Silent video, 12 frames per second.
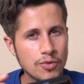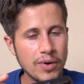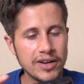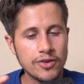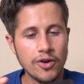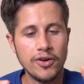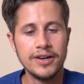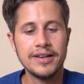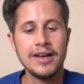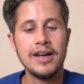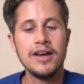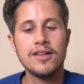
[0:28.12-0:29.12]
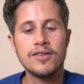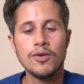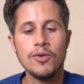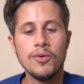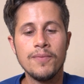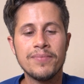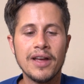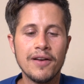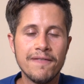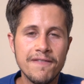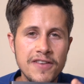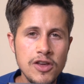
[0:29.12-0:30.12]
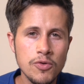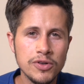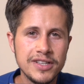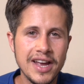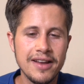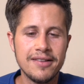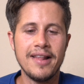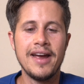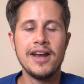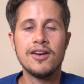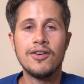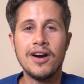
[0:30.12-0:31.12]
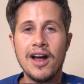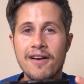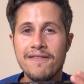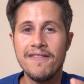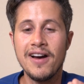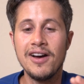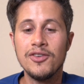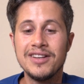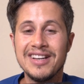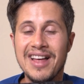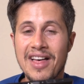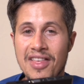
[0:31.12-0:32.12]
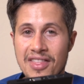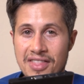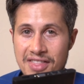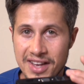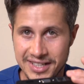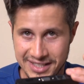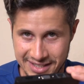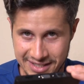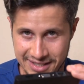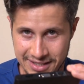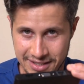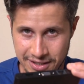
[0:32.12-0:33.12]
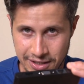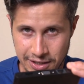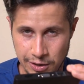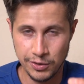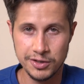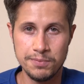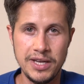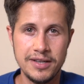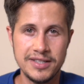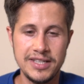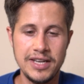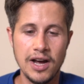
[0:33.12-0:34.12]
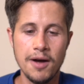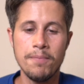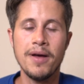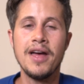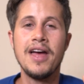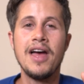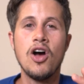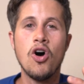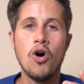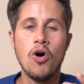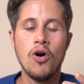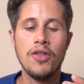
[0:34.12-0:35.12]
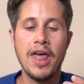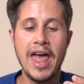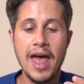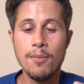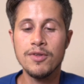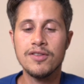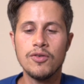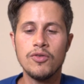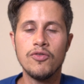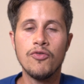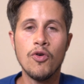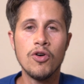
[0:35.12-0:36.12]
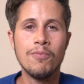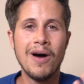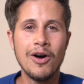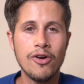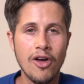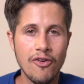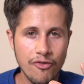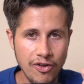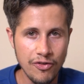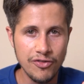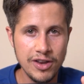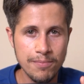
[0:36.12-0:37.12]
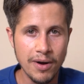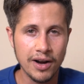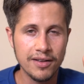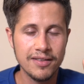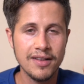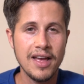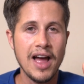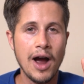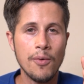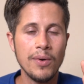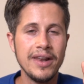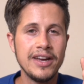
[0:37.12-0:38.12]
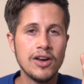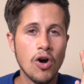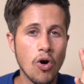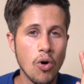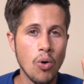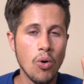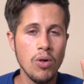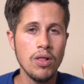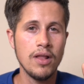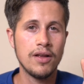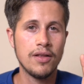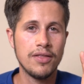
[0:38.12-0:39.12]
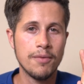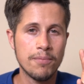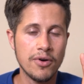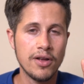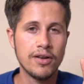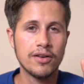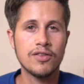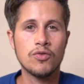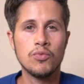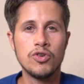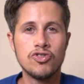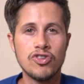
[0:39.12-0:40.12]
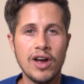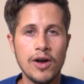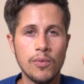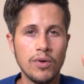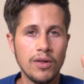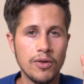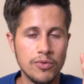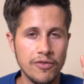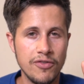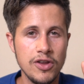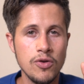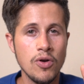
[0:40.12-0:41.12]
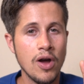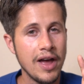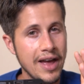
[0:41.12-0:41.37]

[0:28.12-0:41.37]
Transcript: quite current. So a few days later, I found this USB-C hub on Amazon for about 50 bucks. I will link all the products which I will review